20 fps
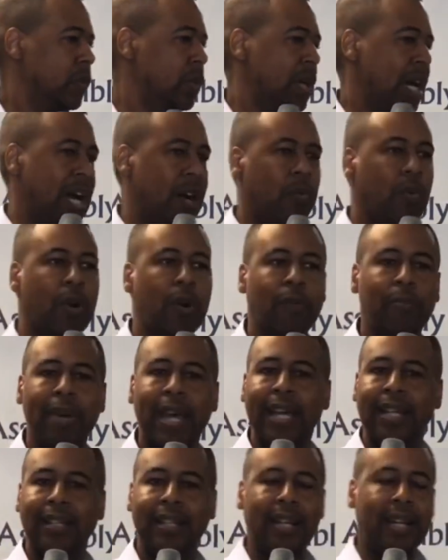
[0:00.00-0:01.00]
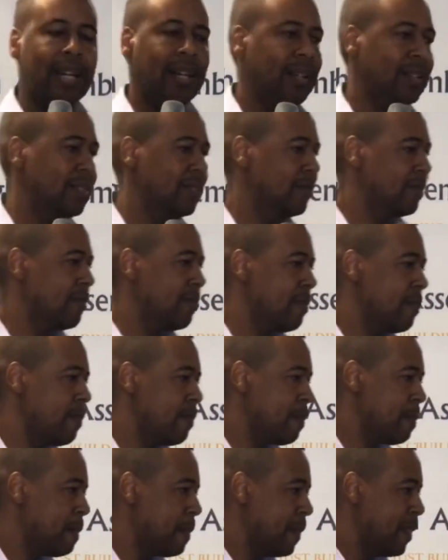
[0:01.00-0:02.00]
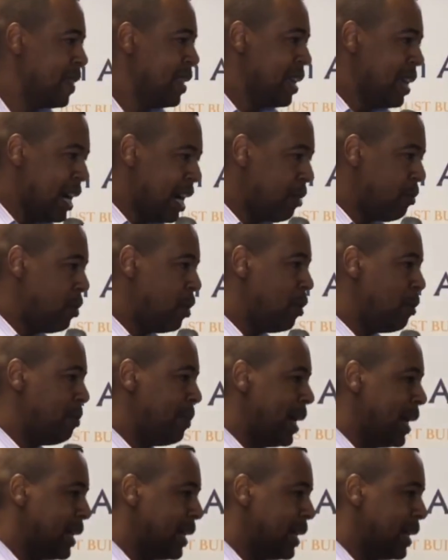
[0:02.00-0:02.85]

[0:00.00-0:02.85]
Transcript: I won't back down. I won't